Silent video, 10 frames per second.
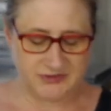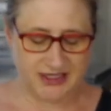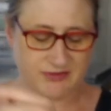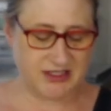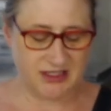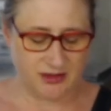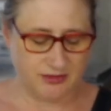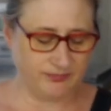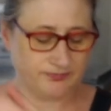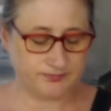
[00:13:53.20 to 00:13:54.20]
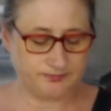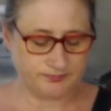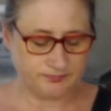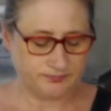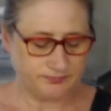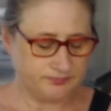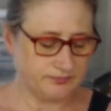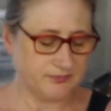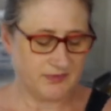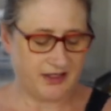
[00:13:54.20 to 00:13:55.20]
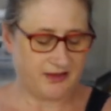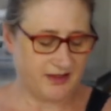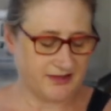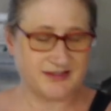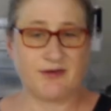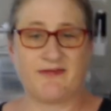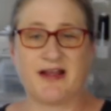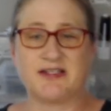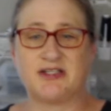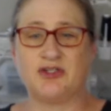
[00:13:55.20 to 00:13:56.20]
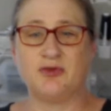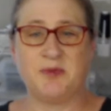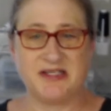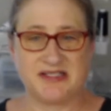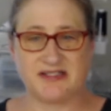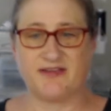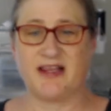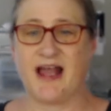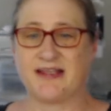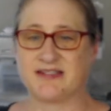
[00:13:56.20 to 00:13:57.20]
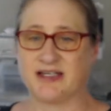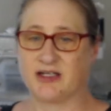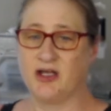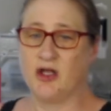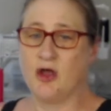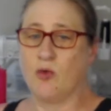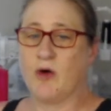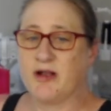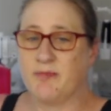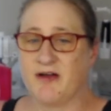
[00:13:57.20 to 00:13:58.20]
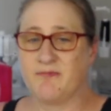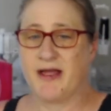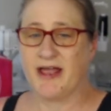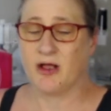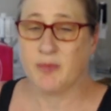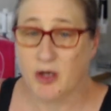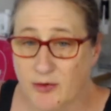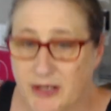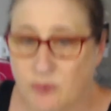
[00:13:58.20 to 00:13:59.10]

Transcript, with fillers: down here like this. So I've got two pieces of elastic, one above my elbow